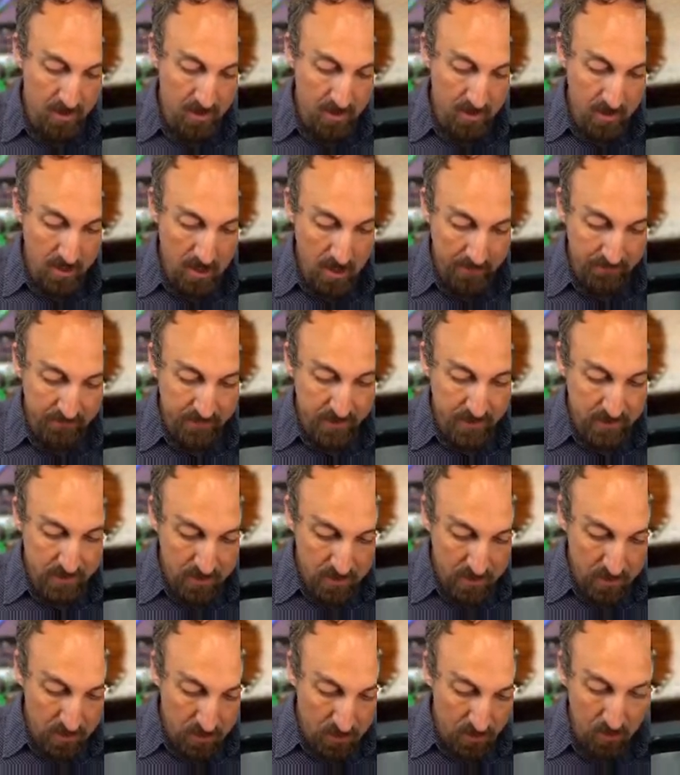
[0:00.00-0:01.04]
Obviously, the
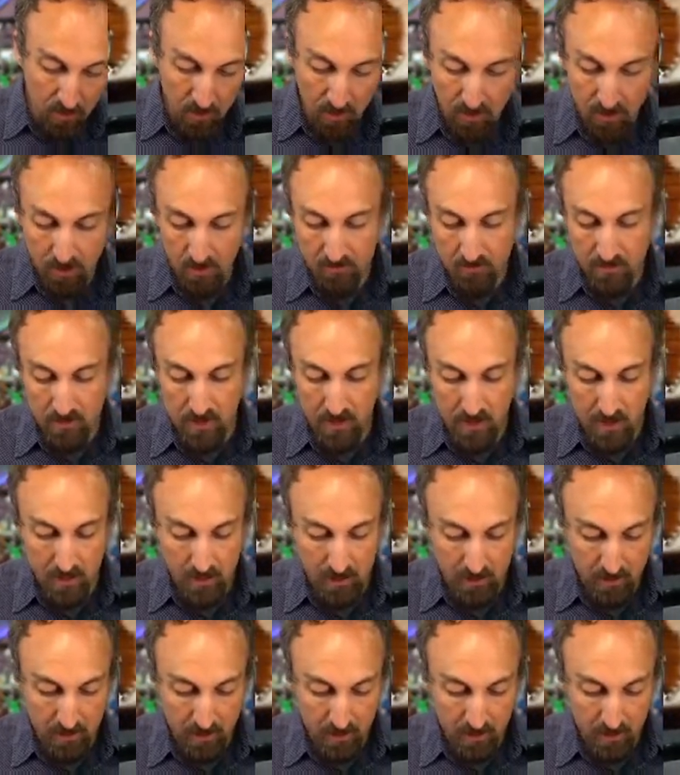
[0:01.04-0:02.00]
core comes in.